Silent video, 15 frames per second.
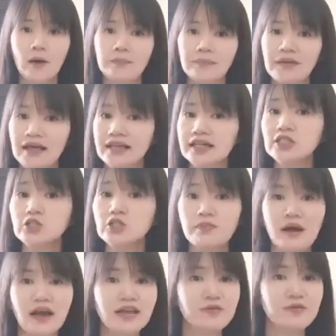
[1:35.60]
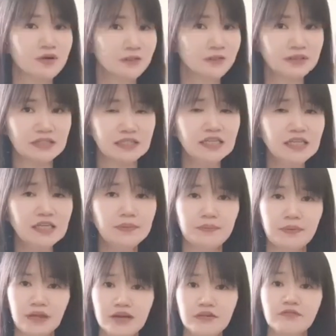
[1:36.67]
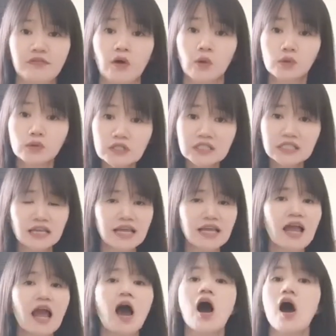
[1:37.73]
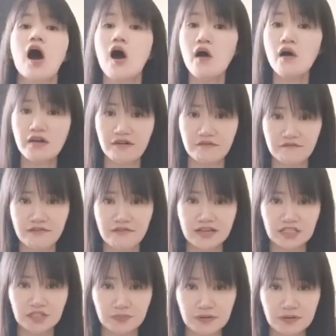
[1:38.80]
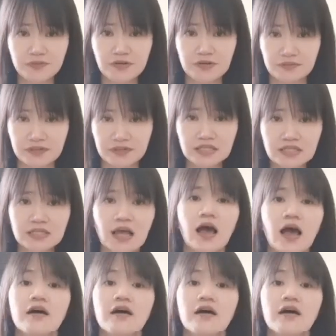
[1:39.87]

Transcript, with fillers: When planning to buy a property, be it for own stay or investment purpose,